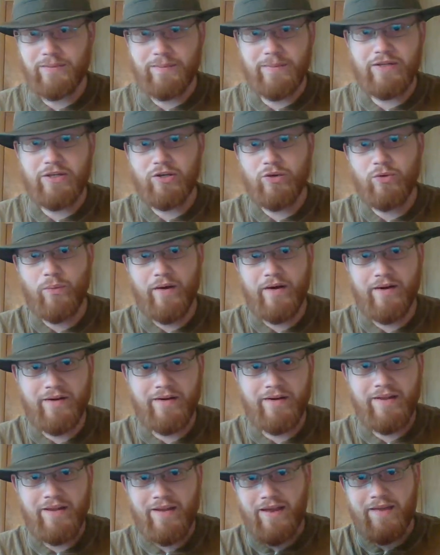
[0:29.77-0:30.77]
I mean, you can wear
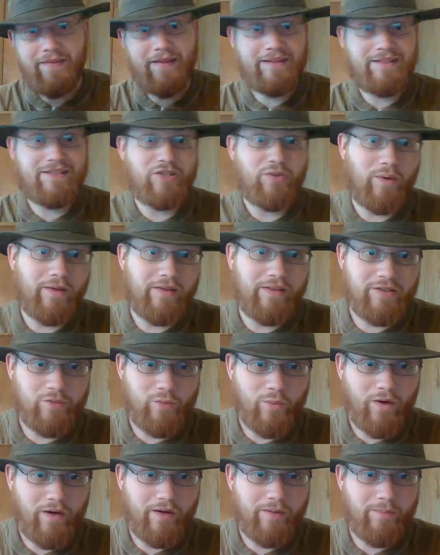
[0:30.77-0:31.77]
it. That's the one that's
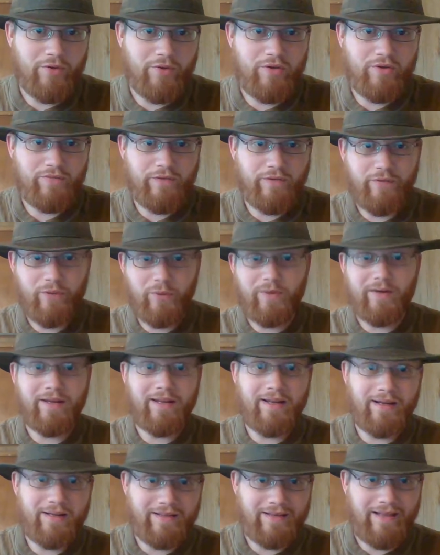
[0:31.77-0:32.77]
waterproof, if you want to
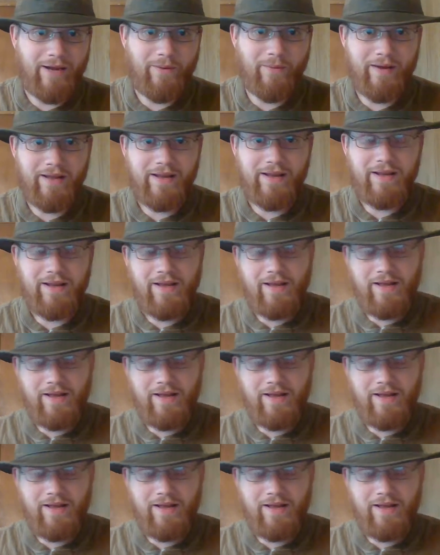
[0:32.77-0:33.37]
get it that way.